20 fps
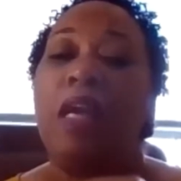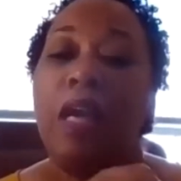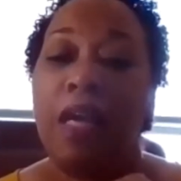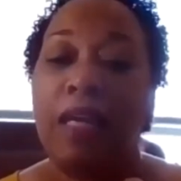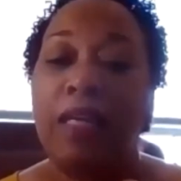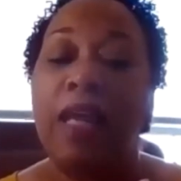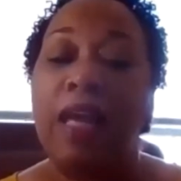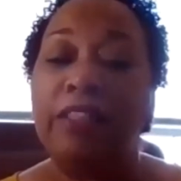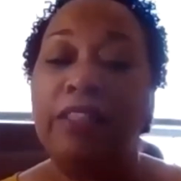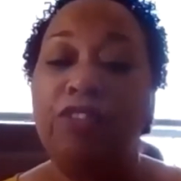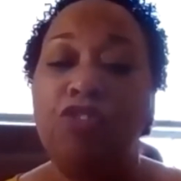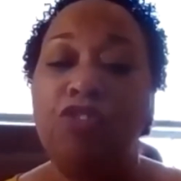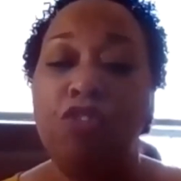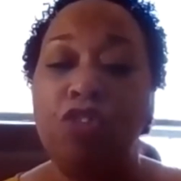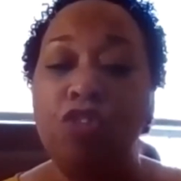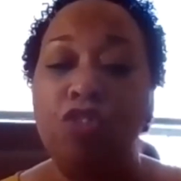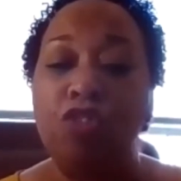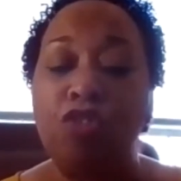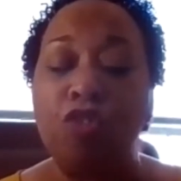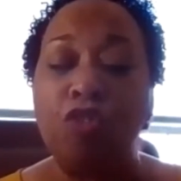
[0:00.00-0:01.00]
It has
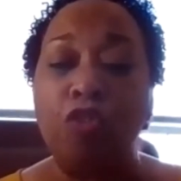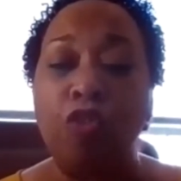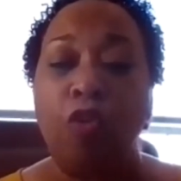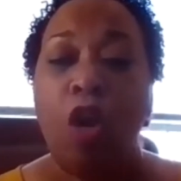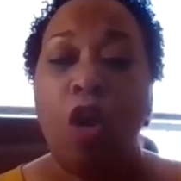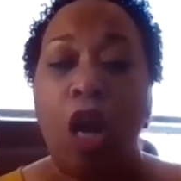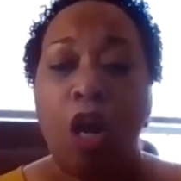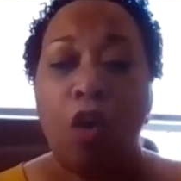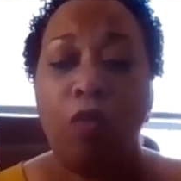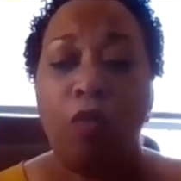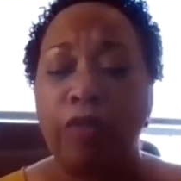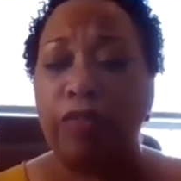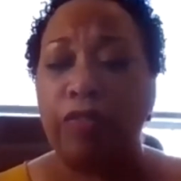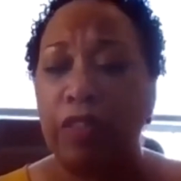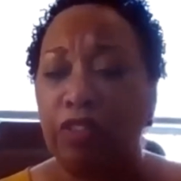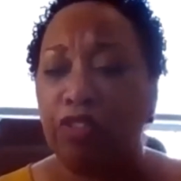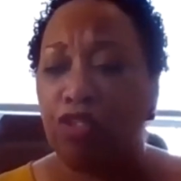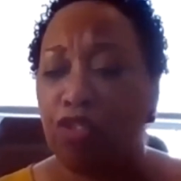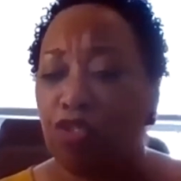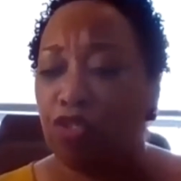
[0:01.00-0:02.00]
to do with
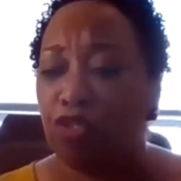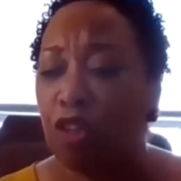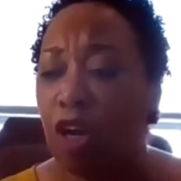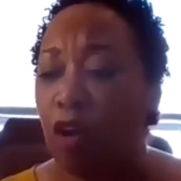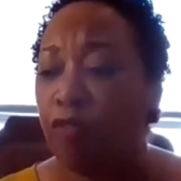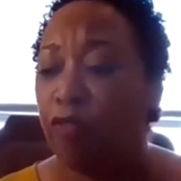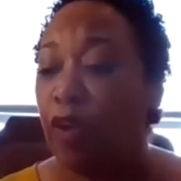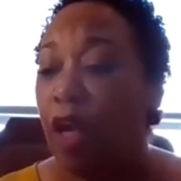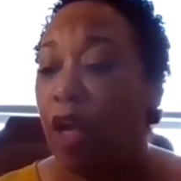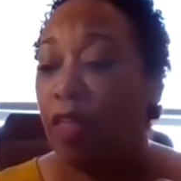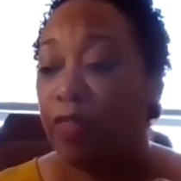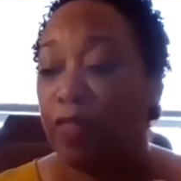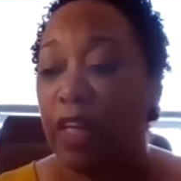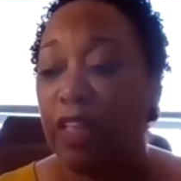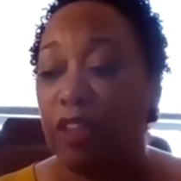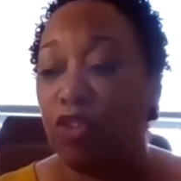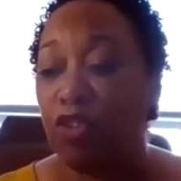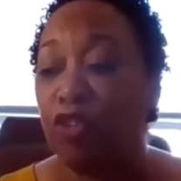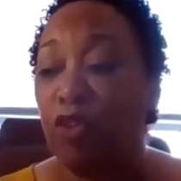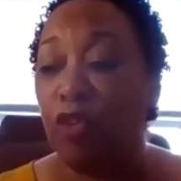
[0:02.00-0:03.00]
the stuff
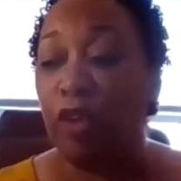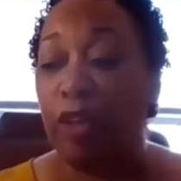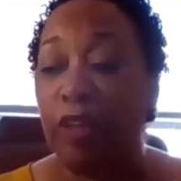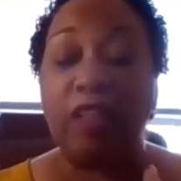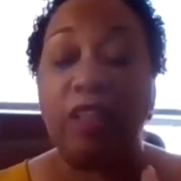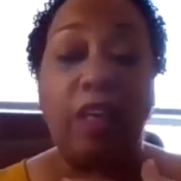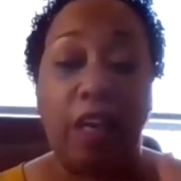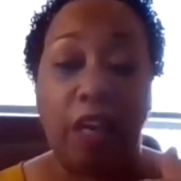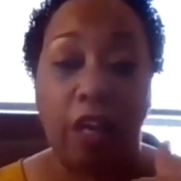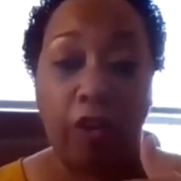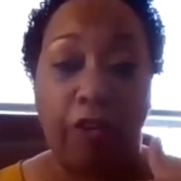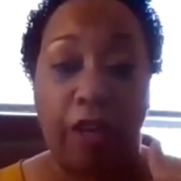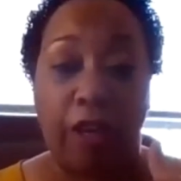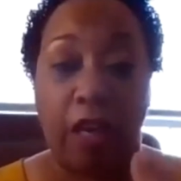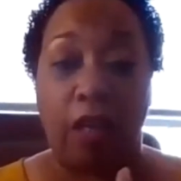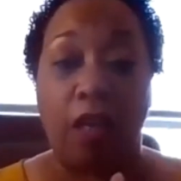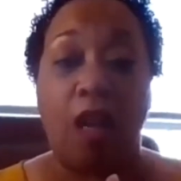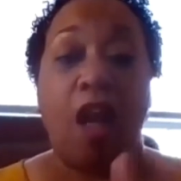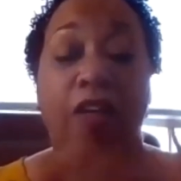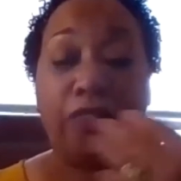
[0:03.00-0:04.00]
that you're
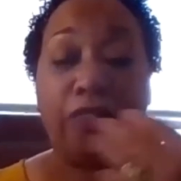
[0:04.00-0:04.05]
carrying.